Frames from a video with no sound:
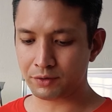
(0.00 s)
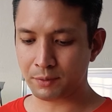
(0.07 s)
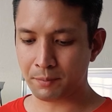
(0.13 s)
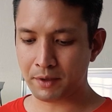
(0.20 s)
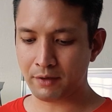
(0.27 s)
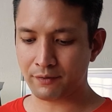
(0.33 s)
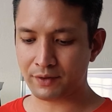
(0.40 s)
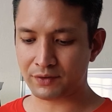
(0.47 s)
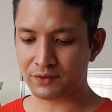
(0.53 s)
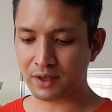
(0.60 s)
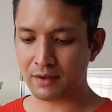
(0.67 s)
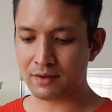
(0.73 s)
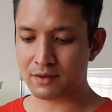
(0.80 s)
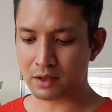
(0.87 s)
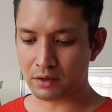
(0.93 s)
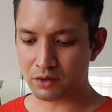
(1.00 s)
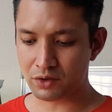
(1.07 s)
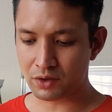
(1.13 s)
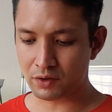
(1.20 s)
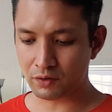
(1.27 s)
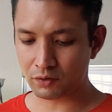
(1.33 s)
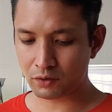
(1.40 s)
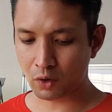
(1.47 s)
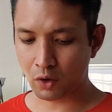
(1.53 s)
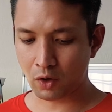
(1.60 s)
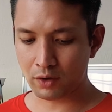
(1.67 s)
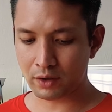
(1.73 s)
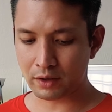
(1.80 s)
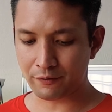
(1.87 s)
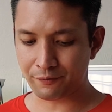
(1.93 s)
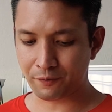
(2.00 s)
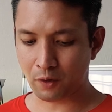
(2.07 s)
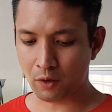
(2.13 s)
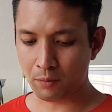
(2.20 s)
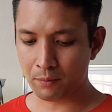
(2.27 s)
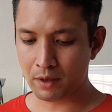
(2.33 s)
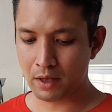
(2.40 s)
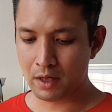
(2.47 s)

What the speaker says: a bit of the sun's energy is stored in a form